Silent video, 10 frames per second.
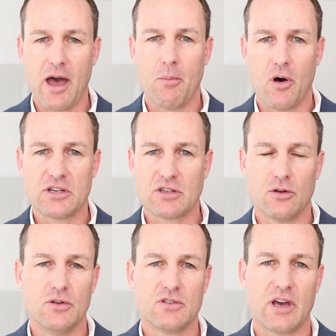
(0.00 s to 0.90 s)

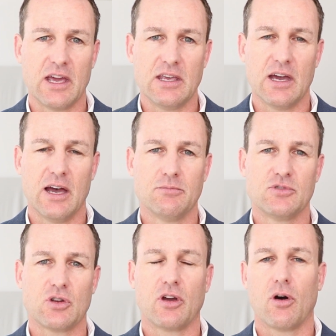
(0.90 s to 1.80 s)
Baumeister, who's a uh,
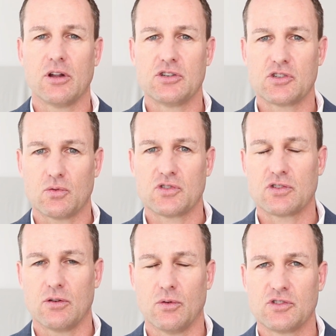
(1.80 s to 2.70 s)
psychologist or,
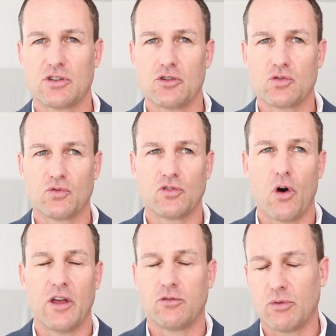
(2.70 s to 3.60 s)
or, social
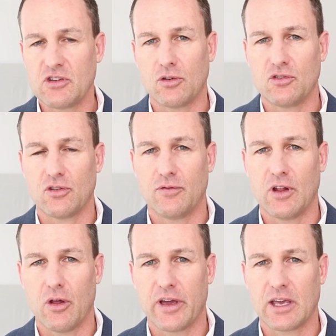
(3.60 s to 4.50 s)
science researcher, if
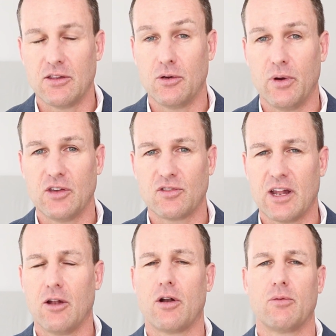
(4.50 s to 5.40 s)
you like, in the US,
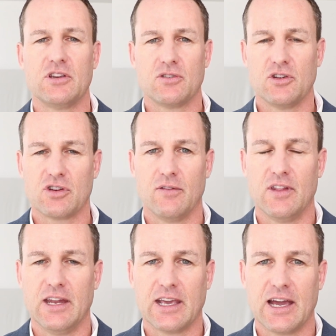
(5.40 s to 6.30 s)
done a lot of research over
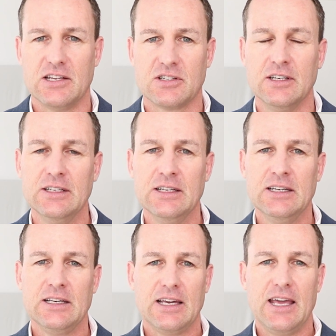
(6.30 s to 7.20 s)
the decades.
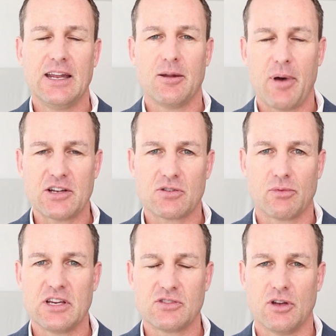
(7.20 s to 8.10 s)
He did a bunch
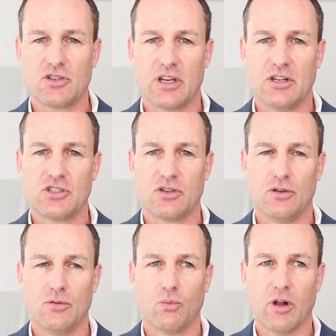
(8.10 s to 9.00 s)
of research
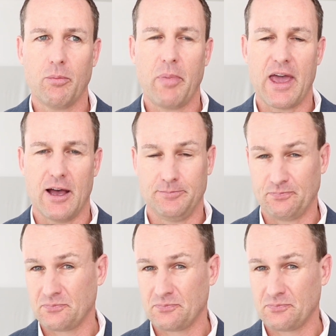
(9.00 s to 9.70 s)
into willpower.